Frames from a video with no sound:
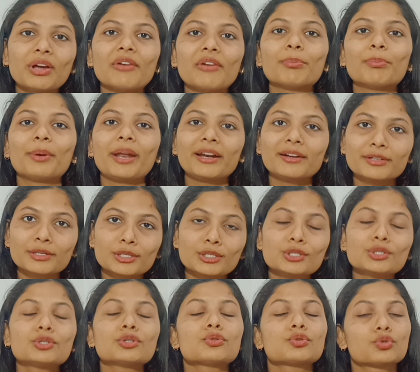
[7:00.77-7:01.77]
you have
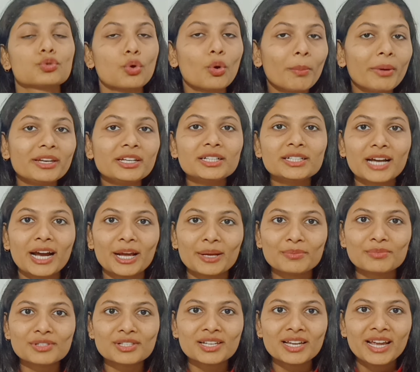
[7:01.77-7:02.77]
practiced so many
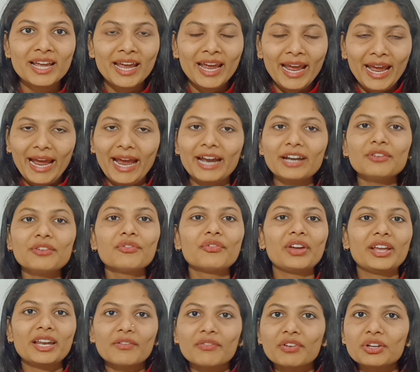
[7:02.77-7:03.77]
times, and
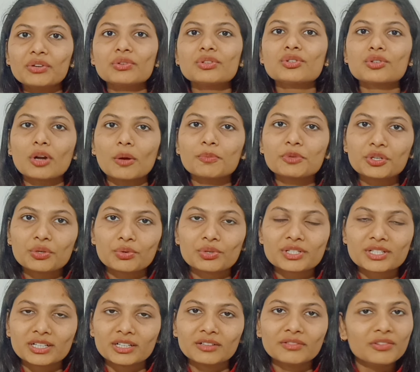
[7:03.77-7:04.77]
whenever you stopped
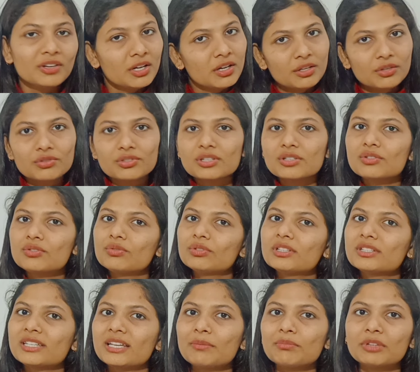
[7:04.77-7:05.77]
yourself, you just do
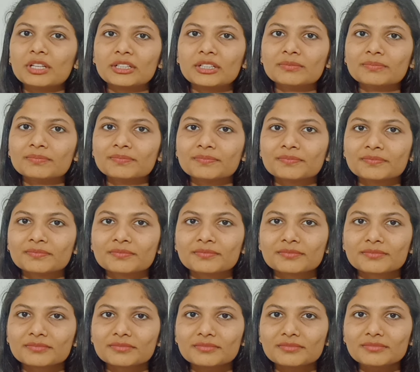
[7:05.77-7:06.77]
the same thing.
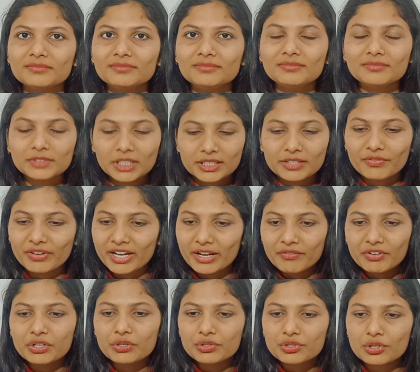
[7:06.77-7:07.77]

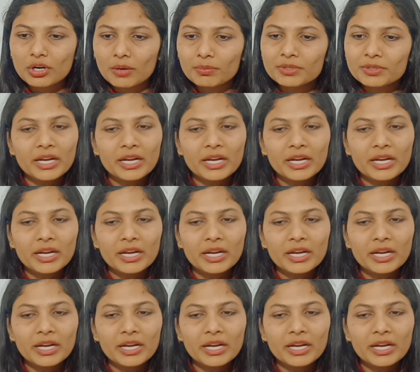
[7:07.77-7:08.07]
Whenever you just